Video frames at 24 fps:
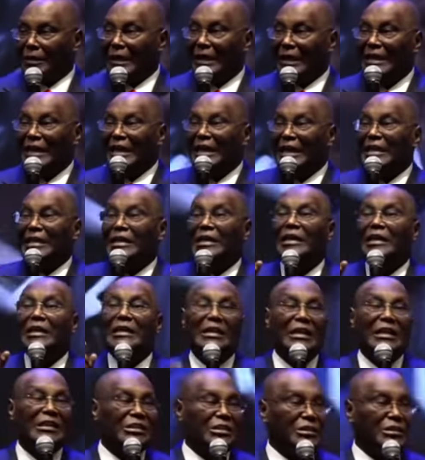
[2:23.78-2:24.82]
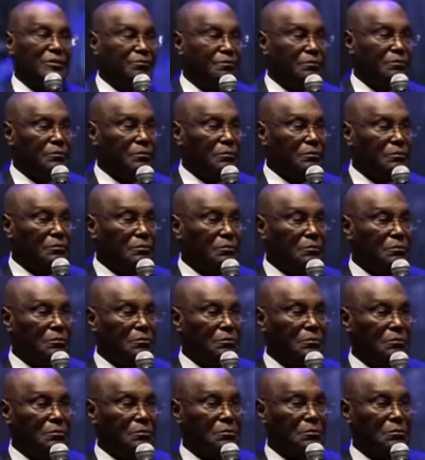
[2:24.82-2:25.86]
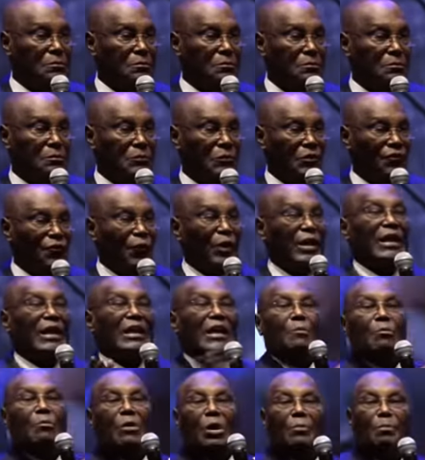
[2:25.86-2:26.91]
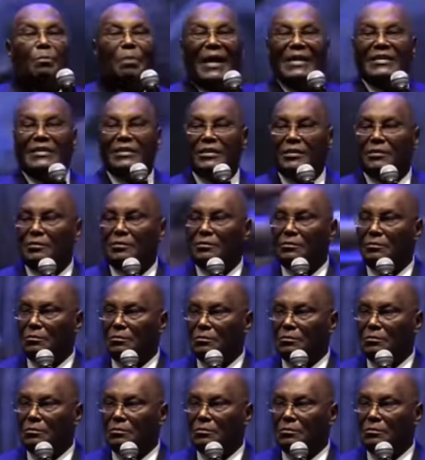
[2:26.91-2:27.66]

that any leadership, forget about party,